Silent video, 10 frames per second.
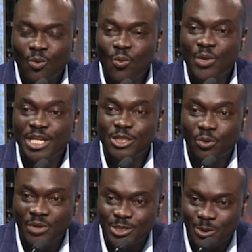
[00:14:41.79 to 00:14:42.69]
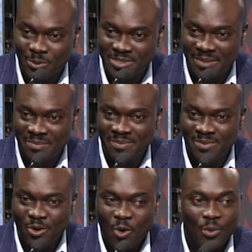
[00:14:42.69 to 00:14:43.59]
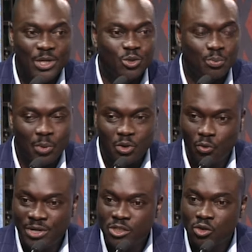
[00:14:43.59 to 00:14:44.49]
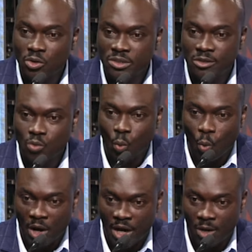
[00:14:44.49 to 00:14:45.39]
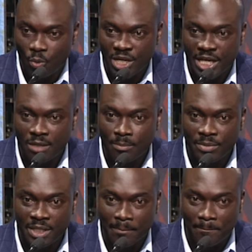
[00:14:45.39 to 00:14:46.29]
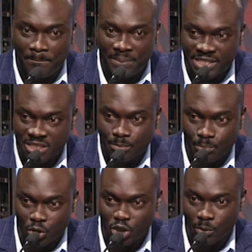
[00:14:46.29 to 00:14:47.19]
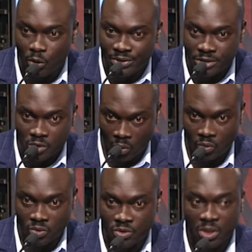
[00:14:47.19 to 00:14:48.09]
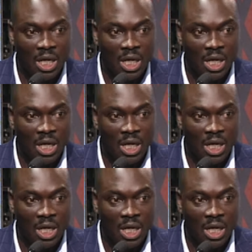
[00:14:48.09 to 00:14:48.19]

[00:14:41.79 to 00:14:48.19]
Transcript: We need to resource them. We need to put resources where we get the best possible results